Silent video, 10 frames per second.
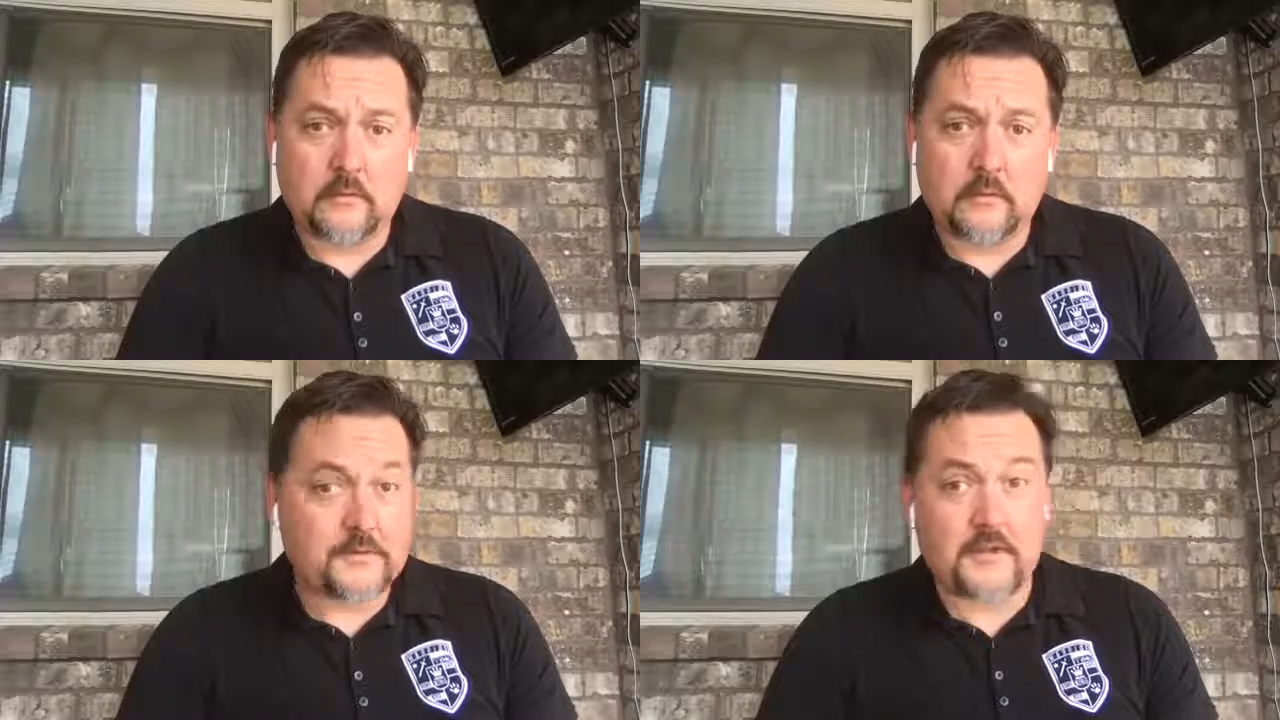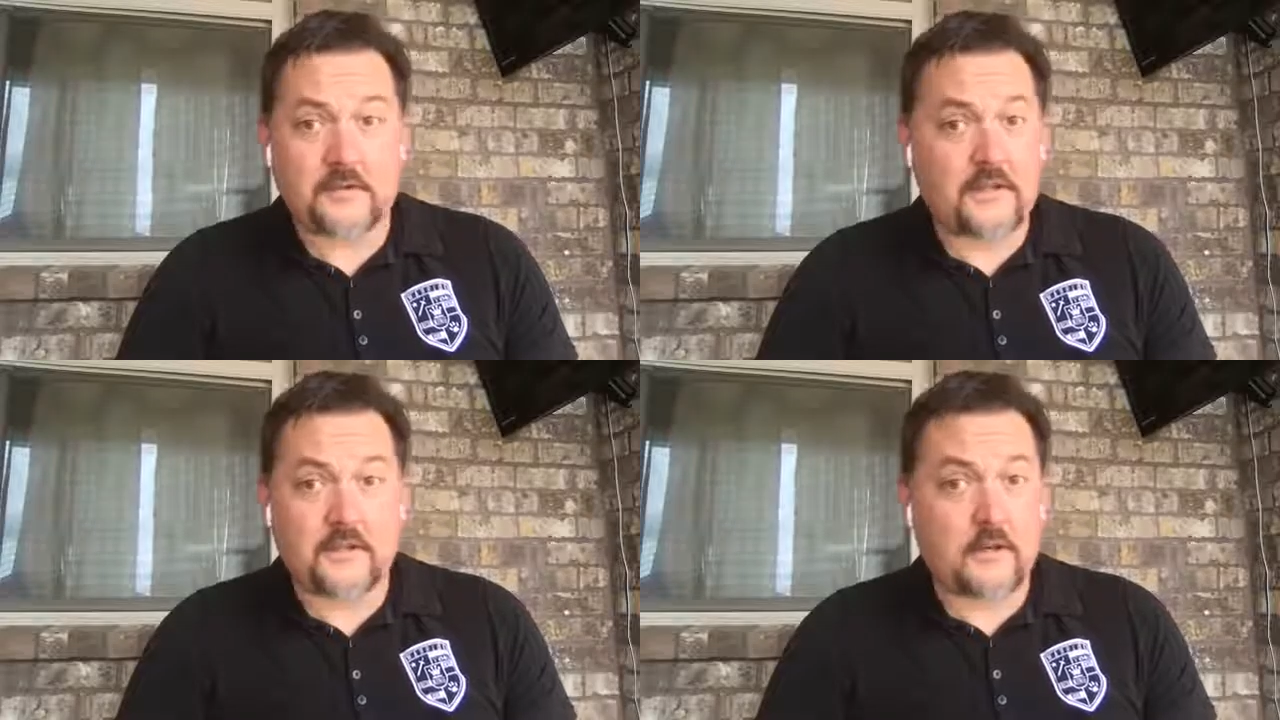Because, you know,
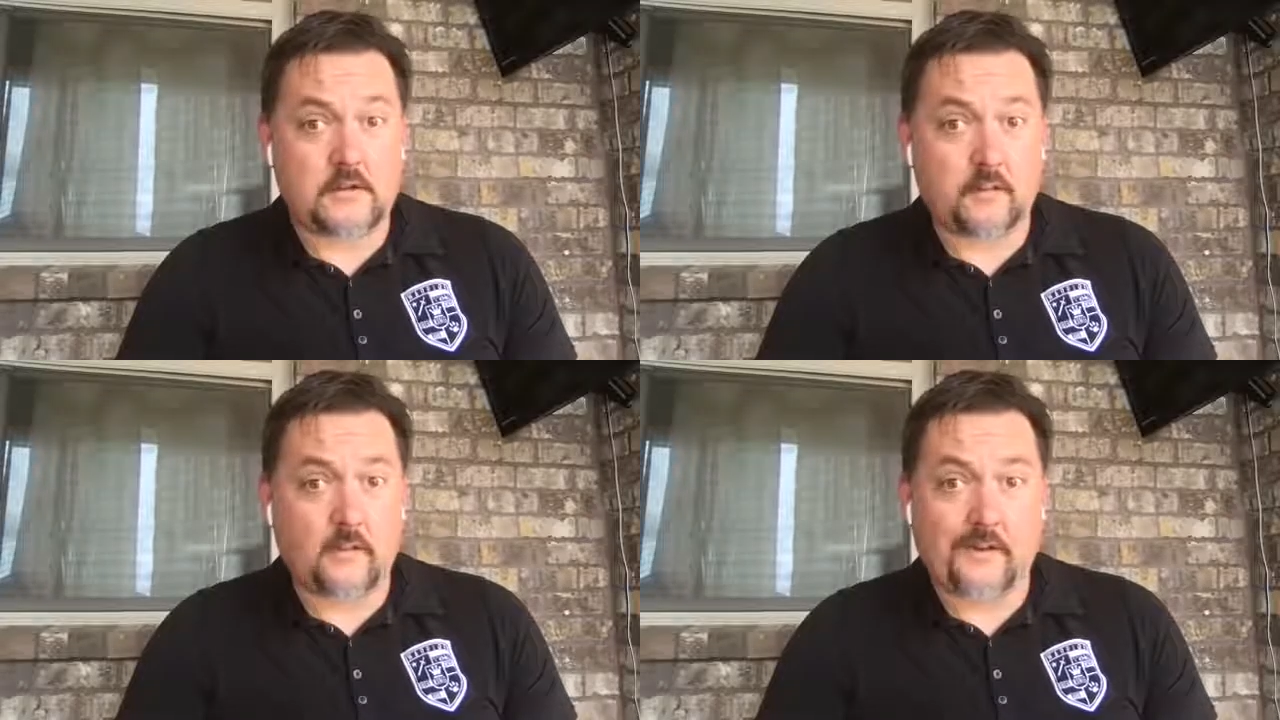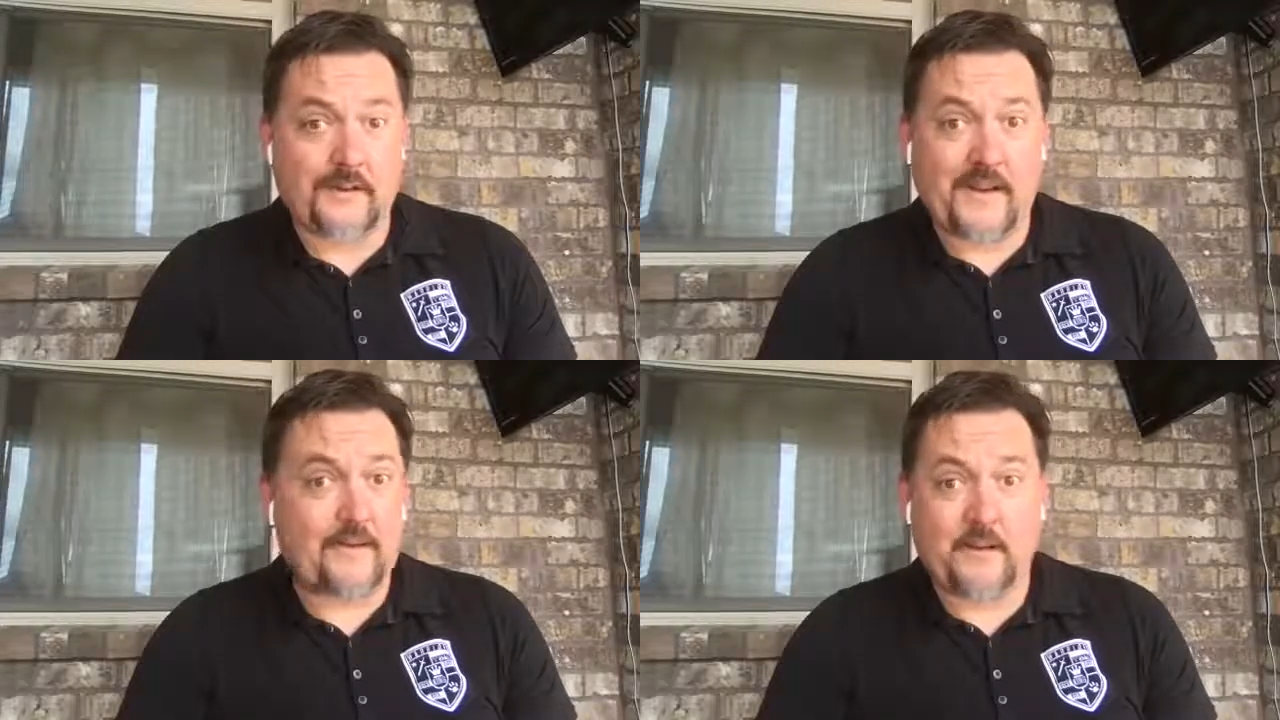she's there to support me at
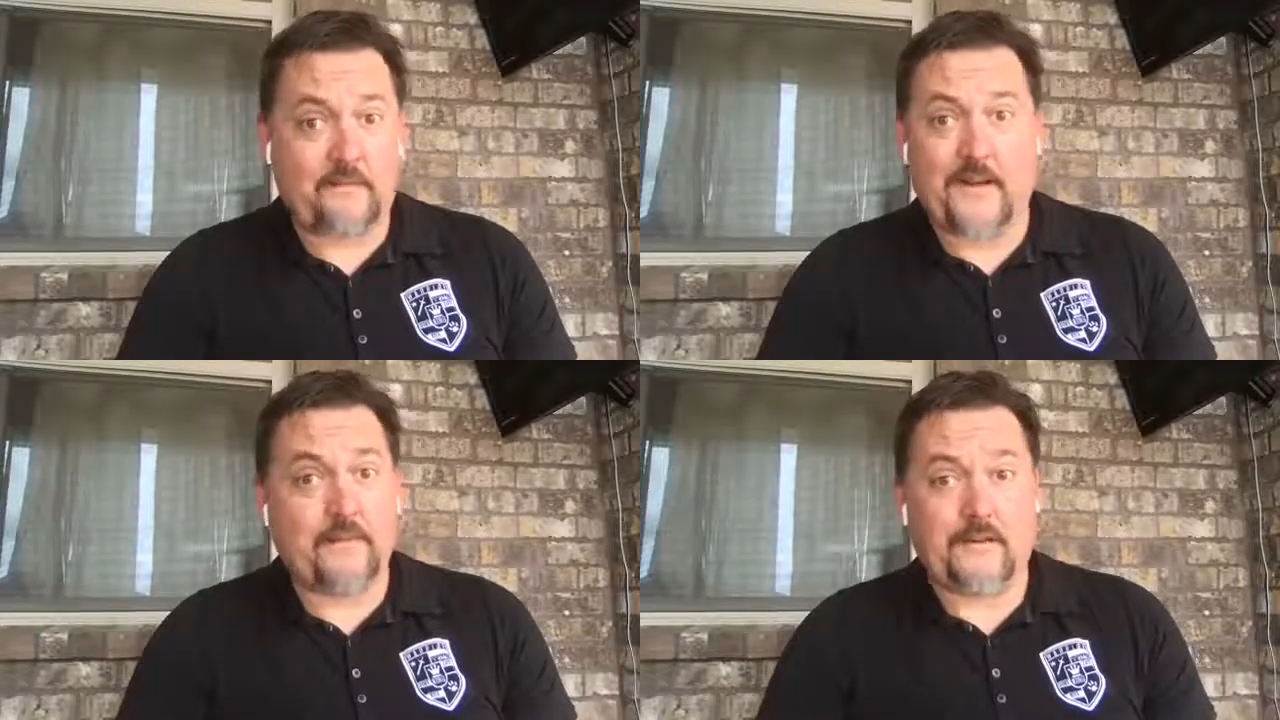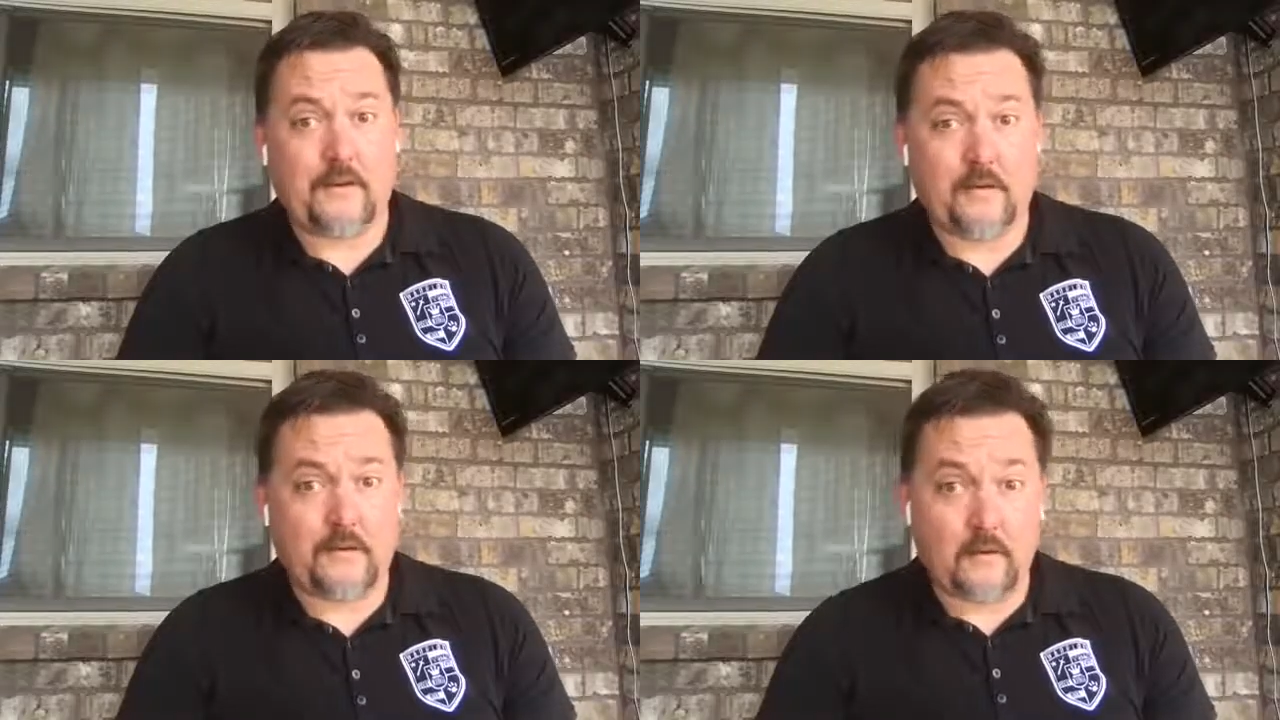every step
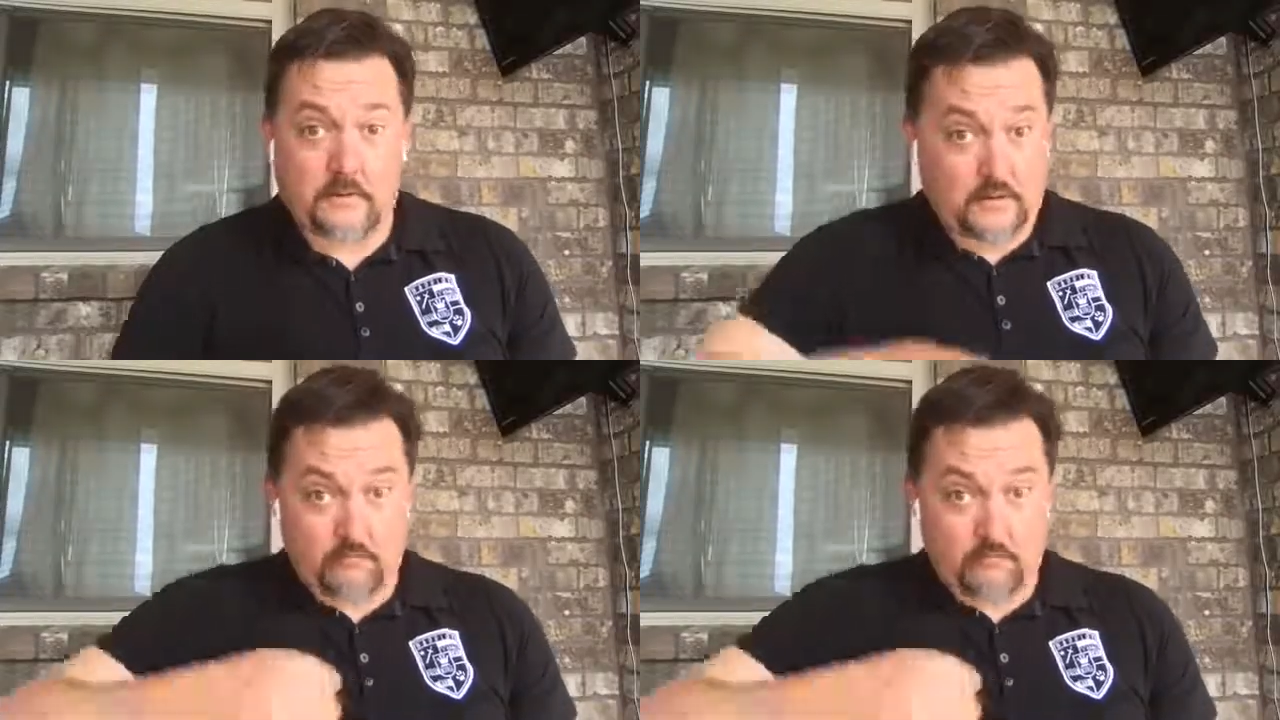of the turn.